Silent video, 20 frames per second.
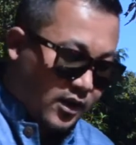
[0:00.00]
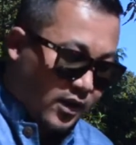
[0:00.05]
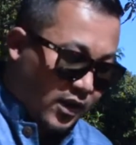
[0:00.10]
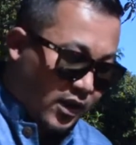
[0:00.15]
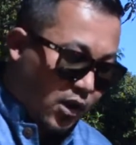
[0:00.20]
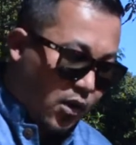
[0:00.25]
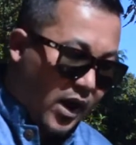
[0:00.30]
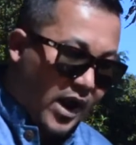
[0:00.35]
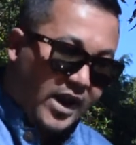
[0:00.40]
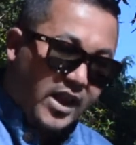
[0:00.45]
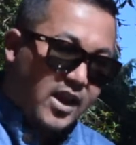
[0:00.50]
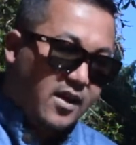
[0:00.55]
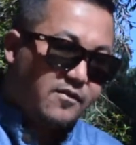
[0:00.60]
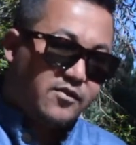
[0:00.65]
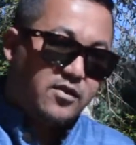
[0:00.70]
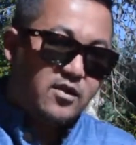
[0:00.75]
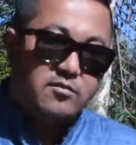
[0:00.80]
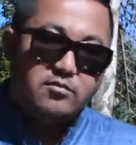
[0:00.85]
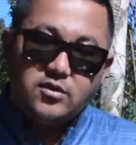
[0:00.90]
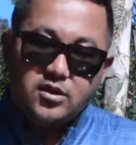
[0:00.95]
Now, I have
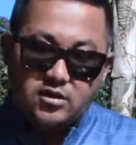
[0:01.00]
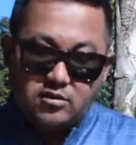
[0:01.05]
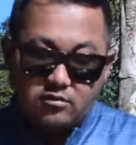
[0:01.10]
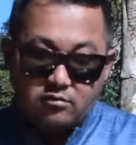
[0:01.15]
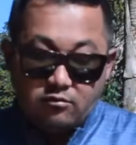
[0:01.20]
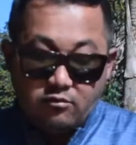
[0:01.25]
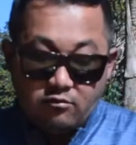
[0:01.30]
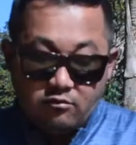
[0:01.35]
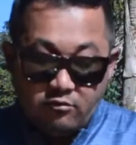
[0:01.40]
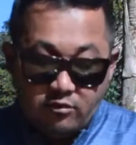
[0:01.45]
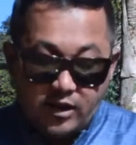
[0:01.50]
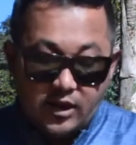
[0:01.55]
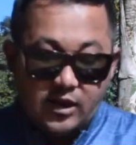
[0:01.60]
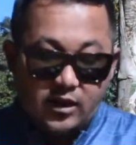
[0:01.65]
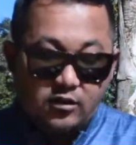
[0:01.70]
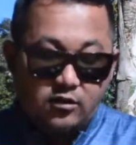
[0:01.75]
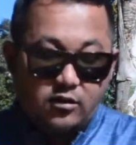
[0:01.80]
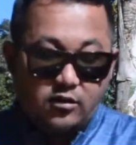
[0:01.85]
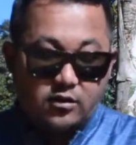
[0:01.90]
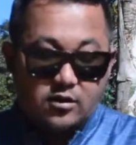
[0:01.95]
something
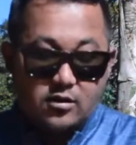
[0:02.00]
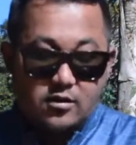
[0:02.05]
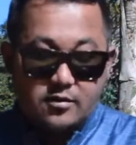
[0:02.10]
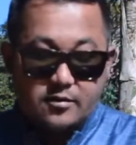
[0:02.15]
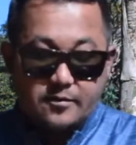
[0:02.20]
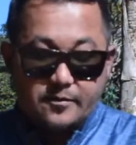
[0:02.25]
really good.